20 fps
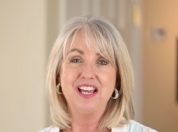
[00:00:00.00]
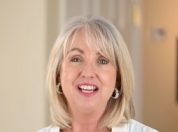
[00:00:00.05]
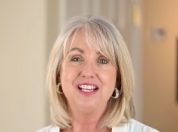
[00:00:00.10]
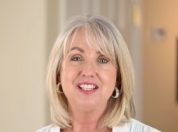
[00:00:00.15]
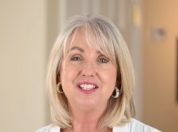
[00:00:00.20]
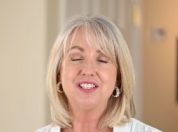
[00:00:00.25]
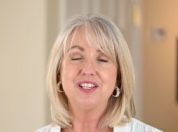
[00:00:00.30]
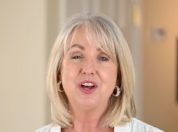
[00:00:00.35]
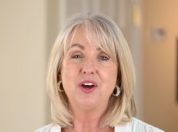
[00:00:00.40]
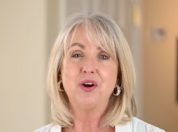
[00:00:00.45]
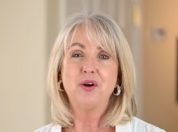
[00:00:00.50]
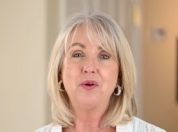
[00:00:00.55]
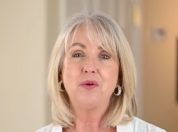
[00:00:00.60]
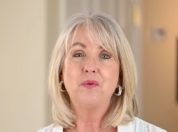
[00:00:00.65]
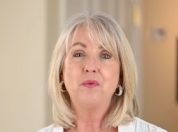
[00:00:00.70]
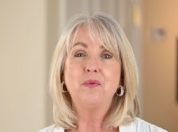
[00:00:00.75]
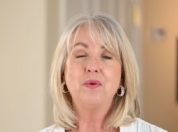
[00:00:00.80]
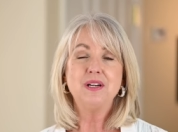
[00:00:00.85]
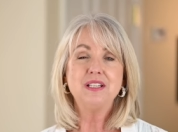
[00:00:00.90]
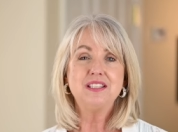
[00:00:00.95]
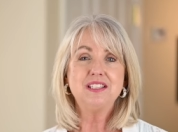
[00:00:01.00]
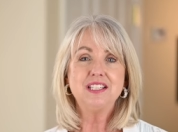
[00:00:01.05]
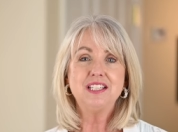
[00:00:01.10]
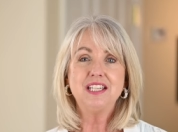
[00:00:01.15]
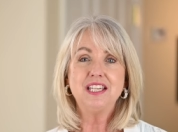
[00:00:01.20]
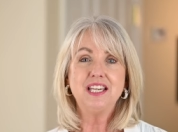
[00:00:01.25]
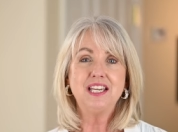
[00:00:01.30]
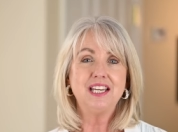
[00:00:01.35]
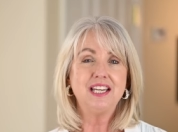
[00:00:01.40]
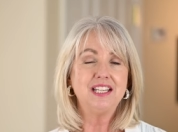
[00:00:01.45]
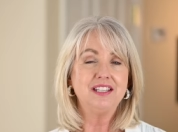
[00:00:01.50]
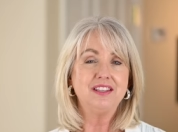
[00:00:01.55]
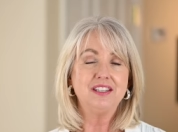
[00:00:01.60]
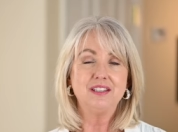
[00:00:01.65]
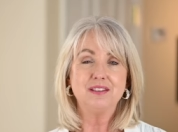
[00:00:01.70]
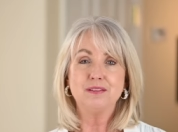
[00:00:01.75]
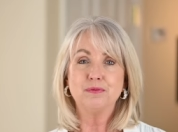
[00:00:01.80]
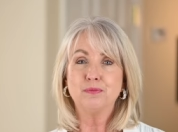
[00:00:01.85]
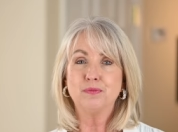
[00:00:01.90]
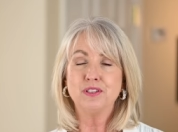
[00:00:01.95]
So once
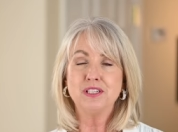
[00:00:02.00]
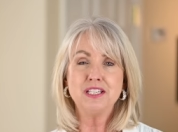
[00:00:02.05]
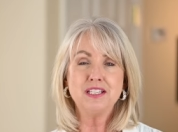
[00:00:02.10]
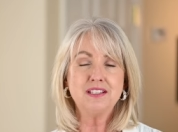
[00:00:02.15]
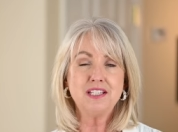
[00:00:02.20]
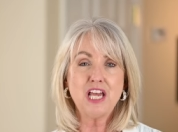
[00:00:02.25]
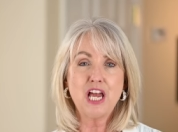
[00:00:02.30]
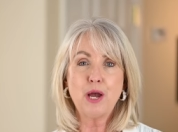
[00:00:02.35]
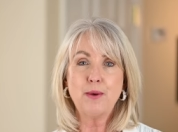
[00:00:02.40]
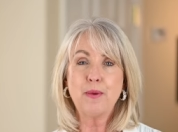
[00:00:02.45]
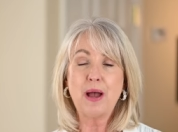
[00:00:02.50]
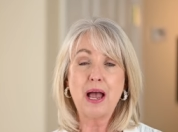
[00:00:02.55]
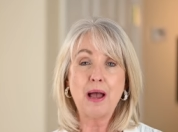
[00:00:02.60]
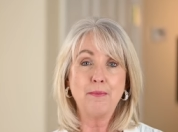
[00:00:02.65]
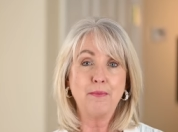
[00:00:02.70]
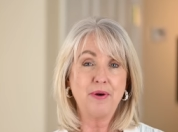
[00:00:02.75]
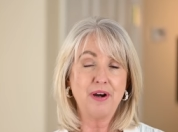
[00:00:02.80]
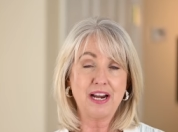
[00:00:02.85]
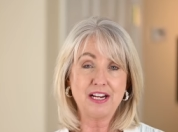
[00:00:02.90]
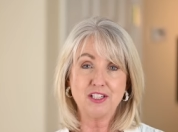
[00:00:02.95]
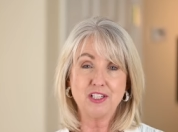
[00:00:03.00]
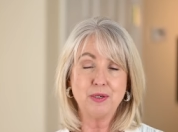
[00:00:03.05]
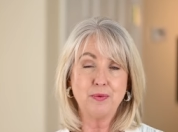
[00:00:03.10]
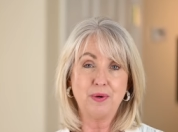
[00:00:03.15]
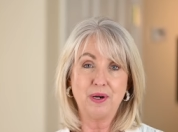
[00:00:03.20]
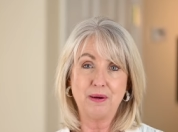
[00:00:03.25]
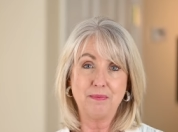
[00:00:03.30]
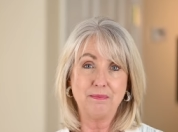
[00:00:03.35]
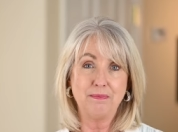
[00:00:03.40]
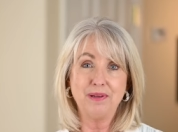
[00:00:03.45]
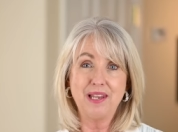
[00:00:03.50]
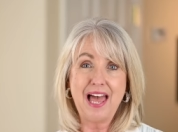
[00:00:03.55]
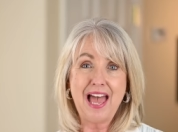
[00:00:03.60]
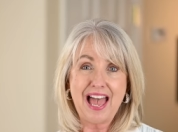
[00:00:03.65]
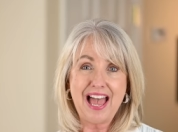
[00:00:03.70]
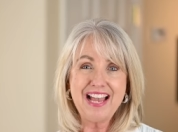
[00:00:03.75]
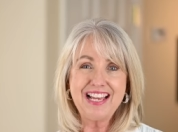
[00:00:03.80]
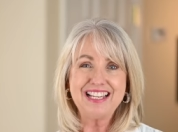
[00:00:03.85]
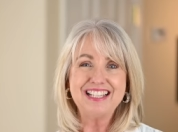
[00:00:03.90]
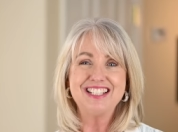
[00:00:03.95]
again, this time I'm actually wearing
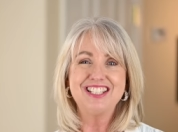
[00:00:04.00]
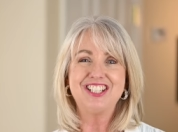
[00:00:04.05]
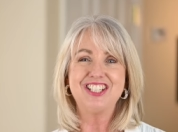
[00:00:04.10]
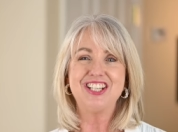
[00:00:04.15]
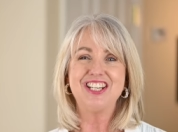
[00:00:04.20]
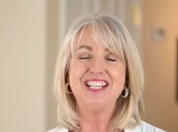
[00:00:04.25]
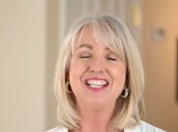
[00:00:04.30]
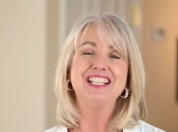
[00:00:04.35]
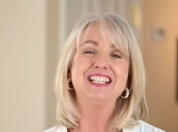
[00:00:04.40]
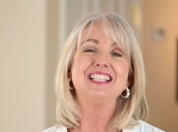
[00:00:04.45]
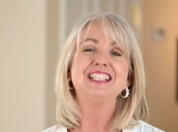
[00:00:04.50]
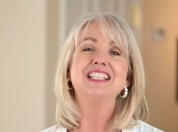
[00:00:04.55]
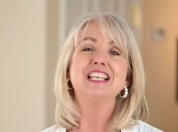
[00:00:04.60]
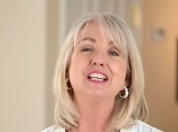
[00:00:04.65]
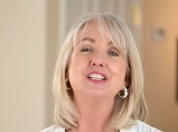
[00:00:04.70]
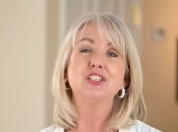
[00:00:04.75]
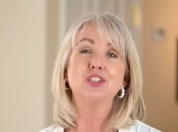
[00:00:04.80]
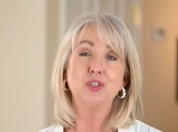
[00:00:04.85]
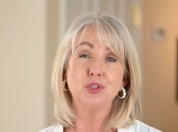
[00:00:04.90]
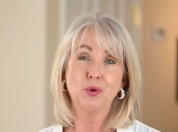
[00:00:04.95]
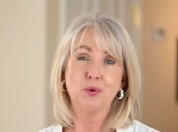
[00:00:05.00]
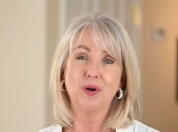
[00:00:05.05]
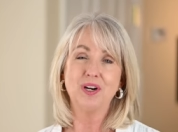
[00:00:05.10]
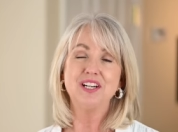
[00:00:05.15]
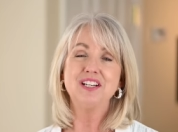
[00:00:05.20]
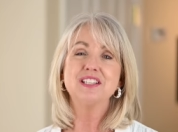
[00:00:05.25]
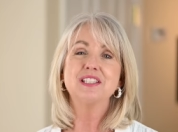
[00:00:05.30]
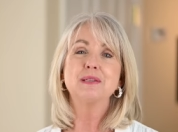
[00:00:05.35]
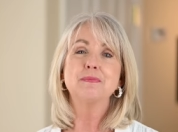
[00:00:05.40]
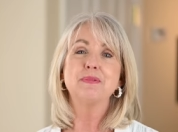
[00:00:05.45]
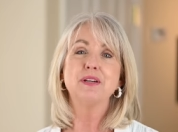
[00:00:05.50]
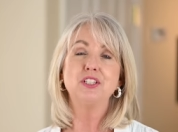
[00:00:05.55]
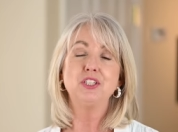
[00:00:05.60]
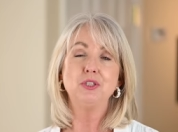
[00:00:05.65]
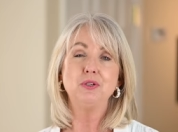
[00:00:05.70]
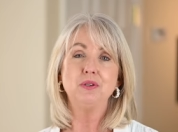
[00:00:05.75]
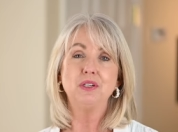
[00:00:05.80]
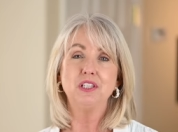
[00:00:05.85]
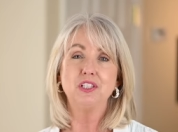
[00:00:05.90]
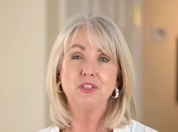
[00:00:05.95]
black jeans, shorts,
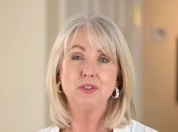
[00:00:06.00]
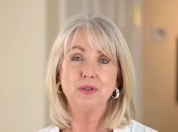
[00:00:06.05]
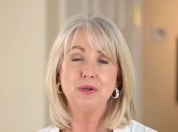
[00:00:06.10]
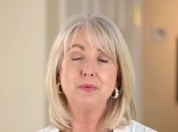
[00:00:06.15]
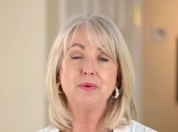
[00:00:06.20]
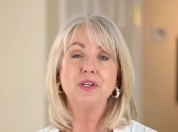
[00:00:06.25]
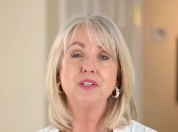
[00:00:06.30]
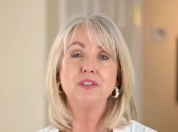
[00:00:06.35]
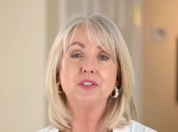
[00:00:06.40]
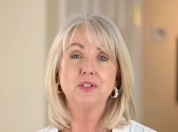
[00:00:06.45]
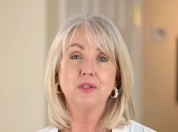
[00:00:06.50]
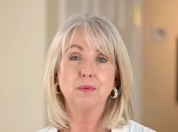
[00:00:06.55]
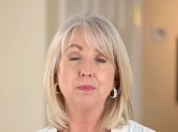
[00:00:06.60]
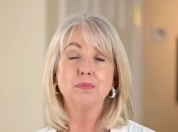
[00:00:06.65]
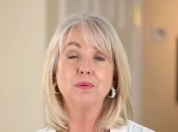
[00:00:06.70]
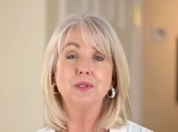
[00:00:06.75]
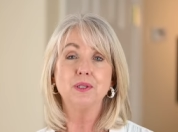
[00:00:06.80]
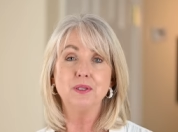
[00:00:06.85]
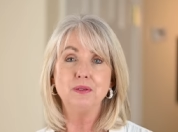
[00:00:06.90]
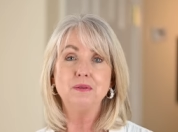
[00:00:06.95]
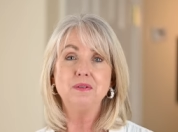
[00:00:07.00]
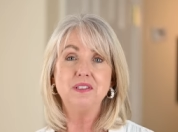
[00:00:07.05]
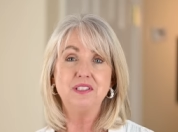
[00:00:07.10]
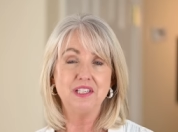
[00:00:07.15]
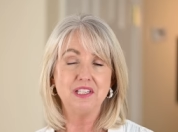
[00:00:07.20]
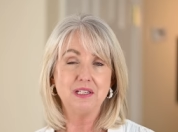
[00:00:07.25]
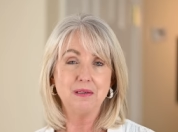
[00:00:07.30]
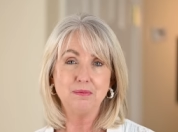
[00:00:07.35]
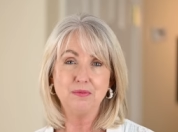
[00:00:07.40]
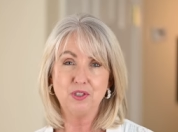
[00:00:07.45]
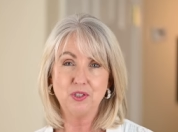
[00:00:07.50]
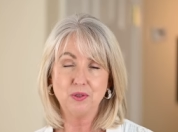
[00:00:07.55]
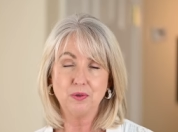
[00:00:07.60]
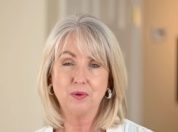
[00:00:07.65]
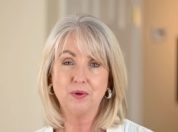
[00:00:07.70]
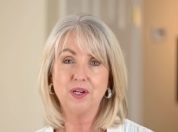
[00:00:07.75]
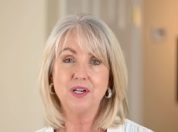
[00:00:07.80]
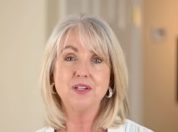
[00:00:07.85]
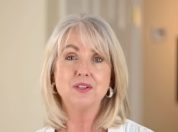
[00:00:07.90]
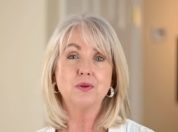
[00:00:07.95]
but you could do it with your blue denim
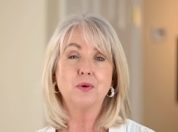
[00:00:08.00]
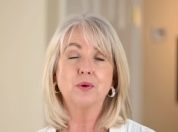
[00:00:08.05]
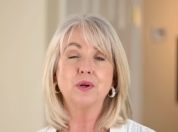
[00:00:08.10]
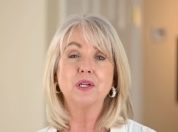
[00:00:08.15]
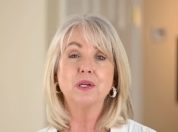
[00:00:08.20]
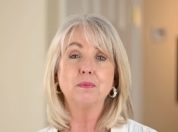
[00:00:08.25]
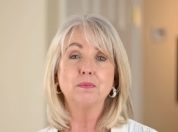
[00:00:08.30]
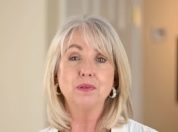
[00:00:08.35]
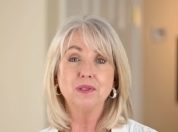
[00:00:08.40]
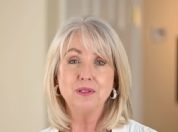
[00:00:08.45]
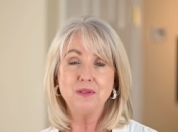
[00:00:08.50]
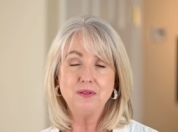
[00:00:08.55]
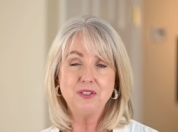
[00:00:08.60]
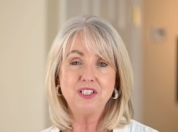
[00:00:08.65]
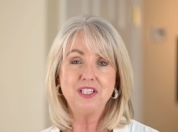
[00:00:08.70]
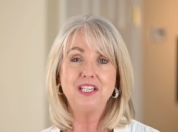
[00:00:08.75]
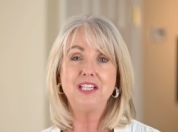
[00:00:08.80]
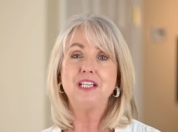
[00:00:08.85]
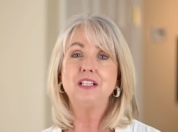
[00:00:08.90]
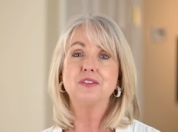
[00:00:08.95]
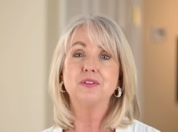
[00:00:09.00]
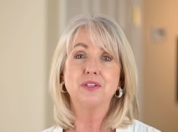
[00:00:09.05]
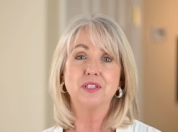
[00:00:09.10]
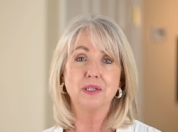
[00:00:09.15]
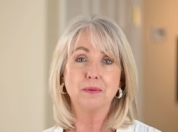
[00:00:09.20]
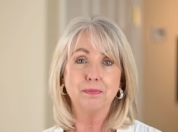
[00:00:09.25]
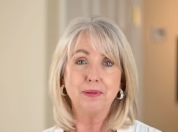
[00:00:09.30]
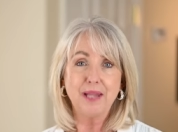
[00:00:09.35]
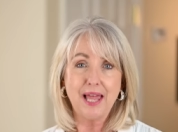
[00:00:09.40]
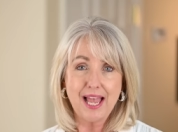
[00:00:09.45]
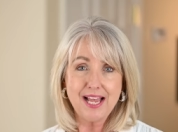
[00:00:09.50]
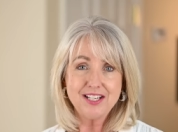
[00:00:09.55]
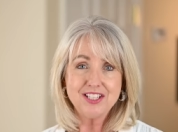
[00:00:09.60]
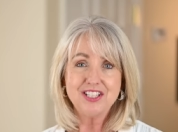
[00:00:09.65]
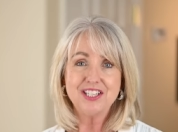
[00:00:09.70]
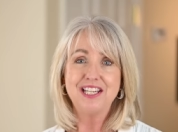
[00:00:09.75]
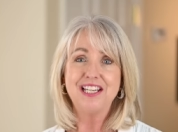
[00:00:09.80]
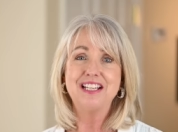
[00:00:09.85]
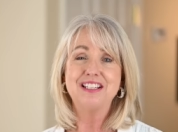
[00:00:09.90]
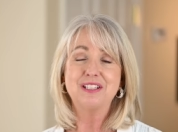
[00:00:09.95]
shorts or your blue jeans or your black
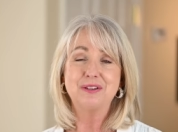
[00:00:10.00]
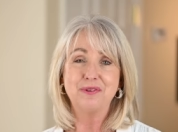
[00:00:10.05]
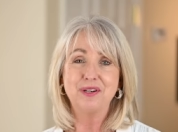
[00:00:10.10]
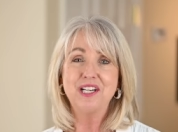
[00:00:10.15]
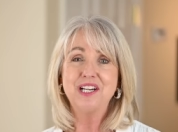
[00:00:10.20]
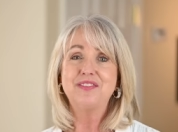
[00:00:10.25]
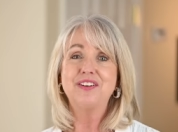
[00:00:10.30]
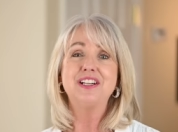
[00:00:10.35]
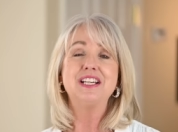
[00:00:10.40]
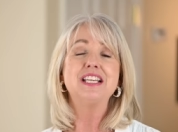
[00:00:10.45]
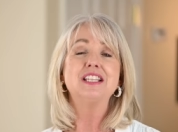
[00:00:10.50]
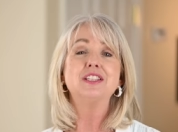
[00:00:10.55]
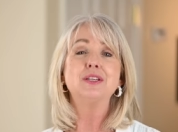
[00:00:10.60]
jeans or whatever.